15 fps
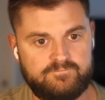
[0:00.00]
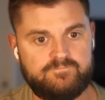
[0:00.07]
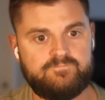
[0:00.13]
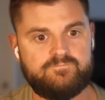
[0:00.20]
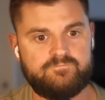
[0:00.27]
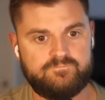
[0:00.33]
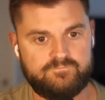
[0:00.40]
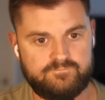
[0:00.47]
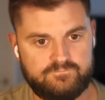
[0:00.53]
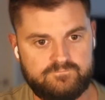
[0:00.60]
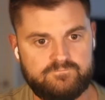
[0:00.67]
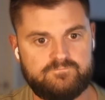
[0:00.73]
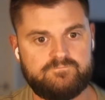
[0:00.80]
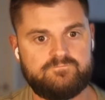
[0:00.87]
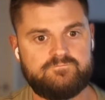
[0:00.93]

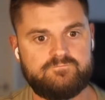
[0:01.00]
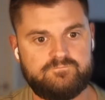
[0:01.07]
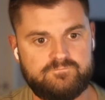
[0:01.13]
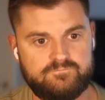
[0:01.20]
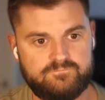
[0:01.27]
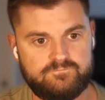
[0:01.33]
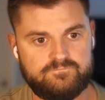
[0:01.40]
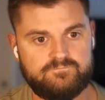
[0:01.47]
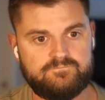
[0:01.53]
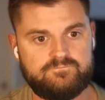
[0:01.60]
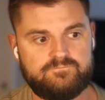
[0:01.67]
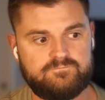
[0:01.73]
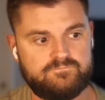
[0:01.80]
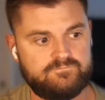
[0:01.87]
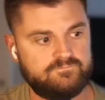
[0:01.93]

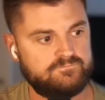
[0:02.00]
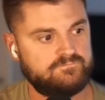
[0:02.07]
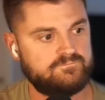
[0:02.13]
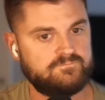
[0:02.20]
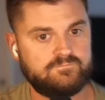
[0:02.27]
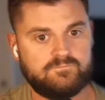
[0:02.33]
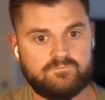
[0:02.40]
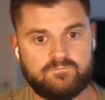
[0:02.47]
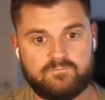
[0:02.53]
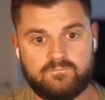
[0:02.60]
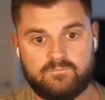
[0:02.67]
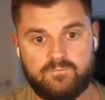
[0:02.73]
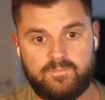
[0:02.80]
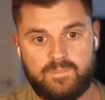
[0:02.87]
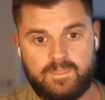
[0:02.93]

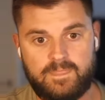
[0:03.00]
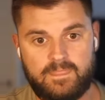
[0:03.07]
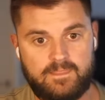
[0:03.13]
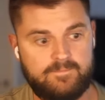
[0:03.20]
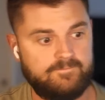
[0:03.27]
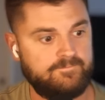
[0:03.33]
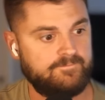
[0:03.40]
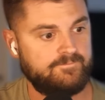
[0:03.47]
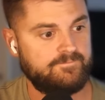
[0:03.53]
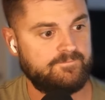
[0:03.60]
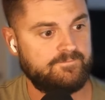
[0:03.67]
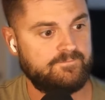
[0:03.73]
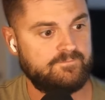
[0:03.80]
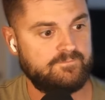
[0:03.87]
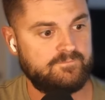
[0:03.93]

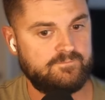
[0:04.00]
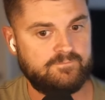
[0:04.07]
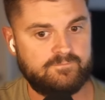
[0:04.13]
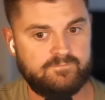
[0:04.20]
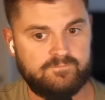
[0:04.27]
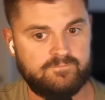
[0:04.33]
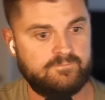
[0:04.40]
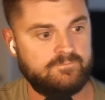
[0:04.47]
No words are spoken by the person on screen.